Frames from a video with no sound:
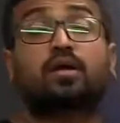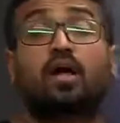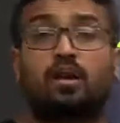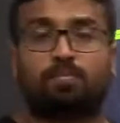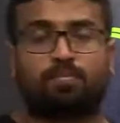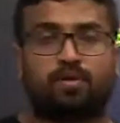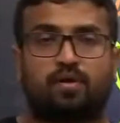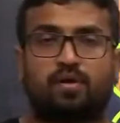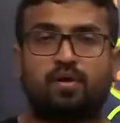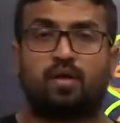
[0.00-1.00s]
Culp,
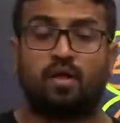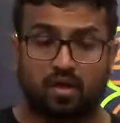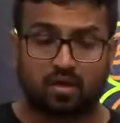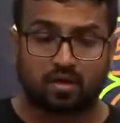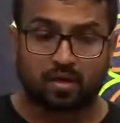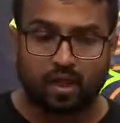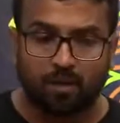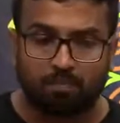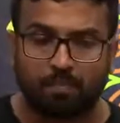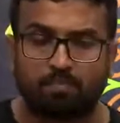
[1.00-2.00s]

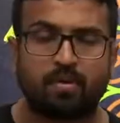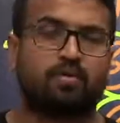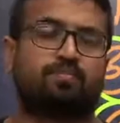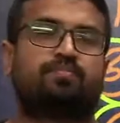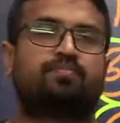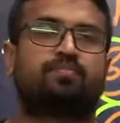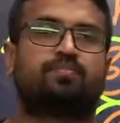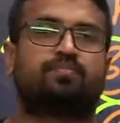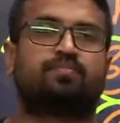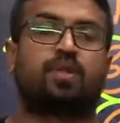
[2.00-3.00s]
culpable.
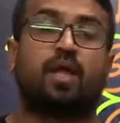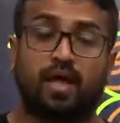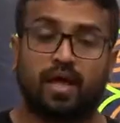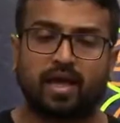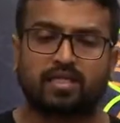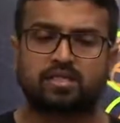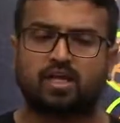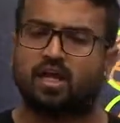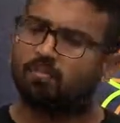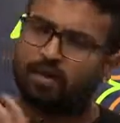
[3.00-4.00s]

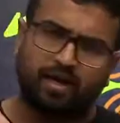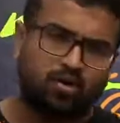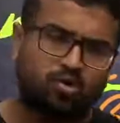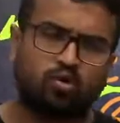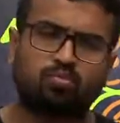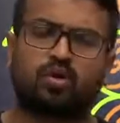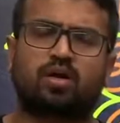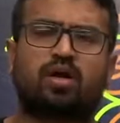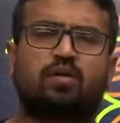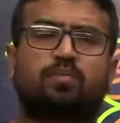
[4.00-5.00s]
Exculpate, no more
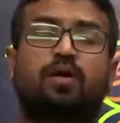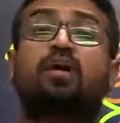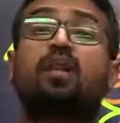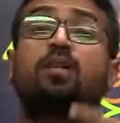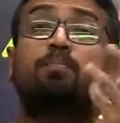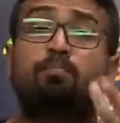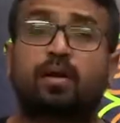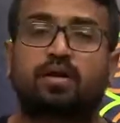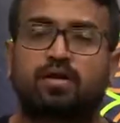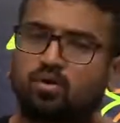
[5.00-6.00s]
a culprit.
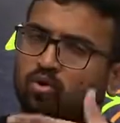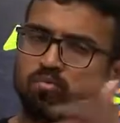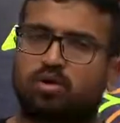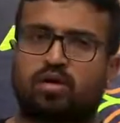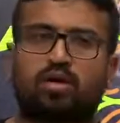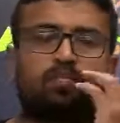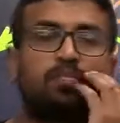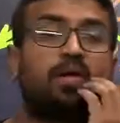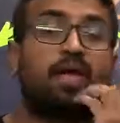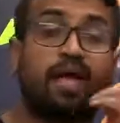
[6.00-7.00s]
Culprit, no more a culprit.
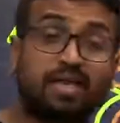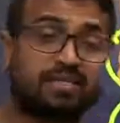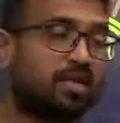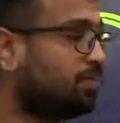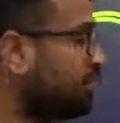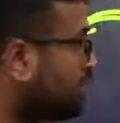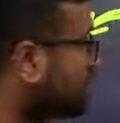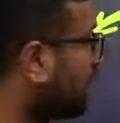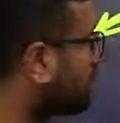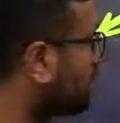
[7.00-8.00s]
Exculpate,
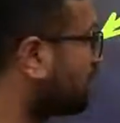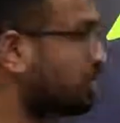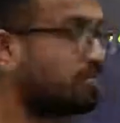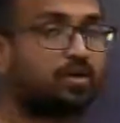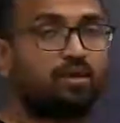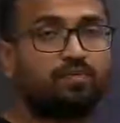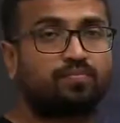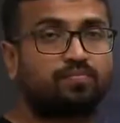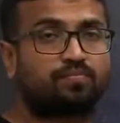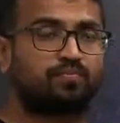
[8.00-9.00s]
this guy is not a culprit now.
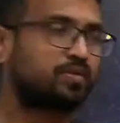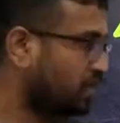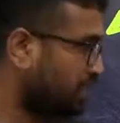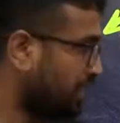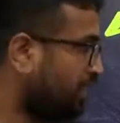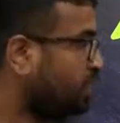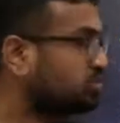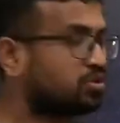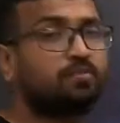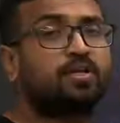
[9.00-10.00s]
Right?
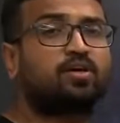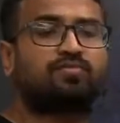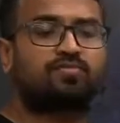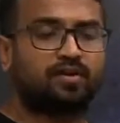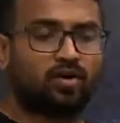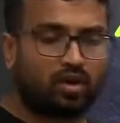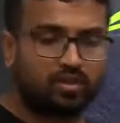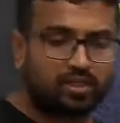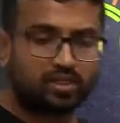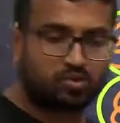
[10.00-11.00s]
So the meaning of
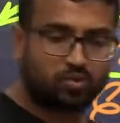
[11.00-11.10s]
all these